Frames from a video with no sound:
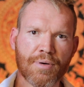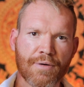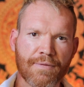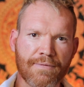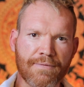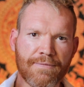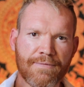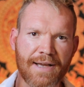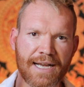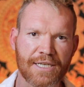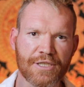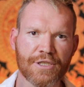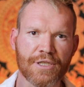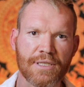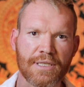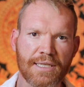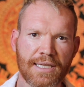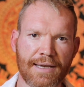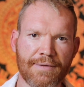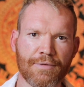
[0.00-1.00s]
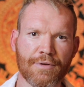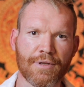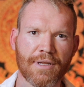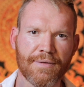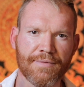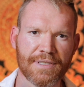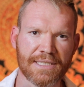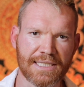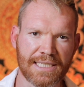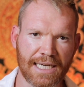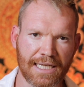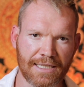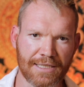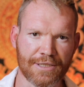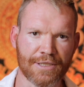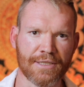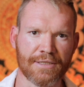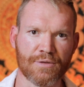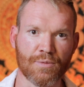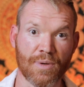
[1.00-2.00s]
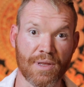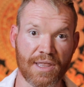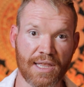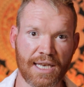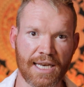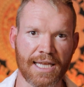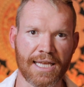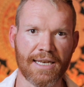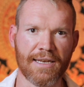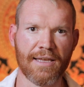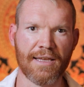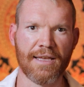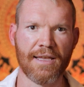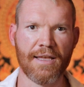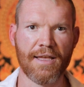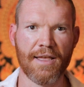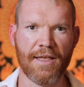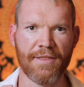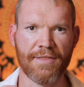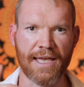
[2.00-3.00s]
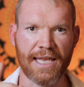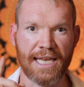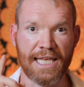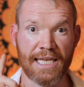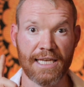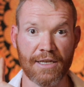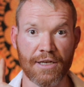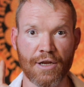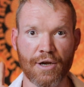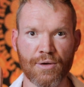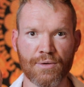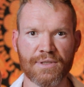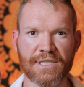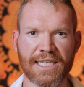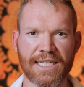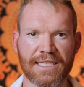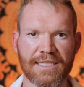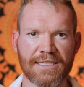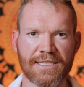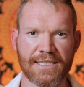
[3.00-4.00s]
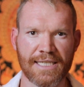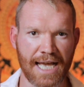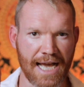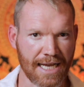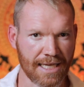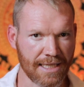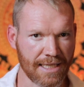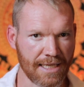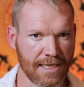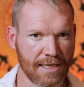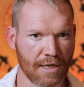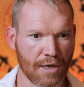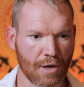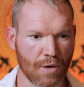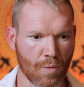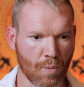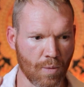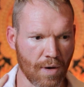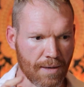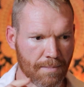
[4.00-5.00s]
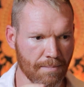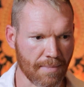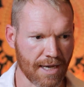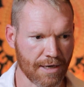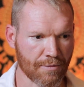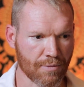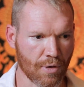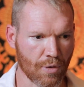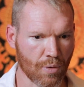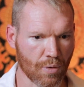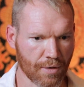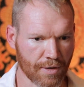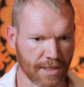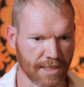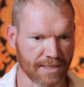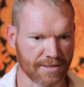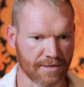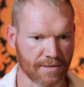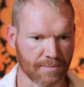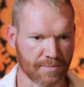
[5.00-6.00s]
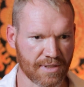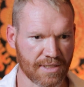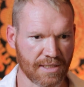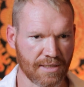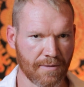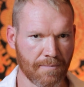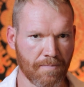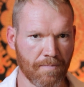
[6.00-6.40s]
perfection level of intelligence within it that it knows exactly what microorganisms